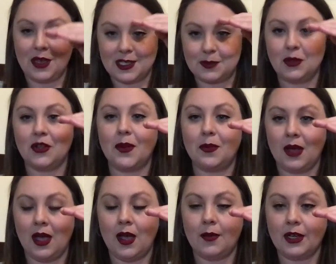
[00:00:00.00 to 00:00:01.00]
build up
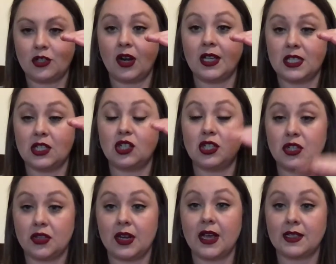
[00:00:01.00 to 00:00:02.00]
and transition
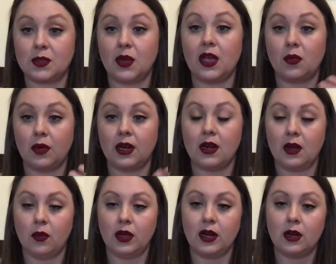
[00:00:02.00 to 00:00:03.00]
to the next week
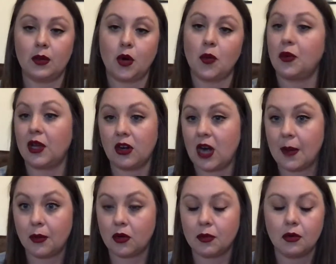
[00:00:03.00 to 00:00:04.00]
when appropriate or
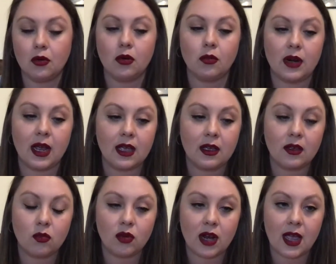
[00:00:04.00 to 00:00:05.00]
applicable, or when
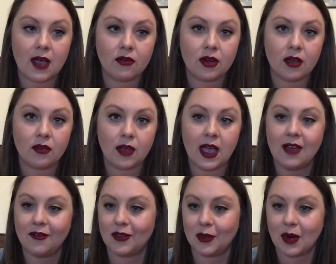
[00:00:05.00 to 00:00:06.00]
I
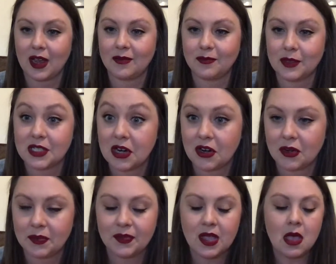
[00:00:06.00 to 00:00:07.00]
have the right
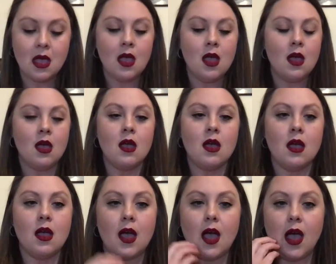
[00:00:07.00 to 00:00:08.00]
material.
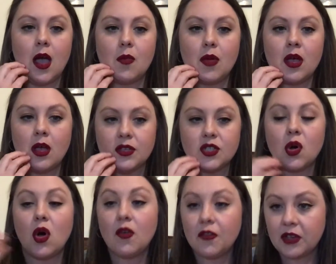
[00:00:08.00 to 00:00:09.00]
So
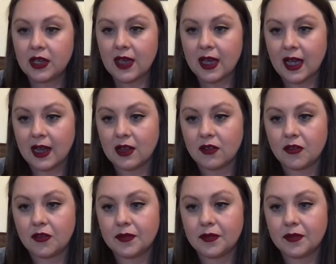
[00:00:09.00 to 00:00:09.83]
hopefully that kind of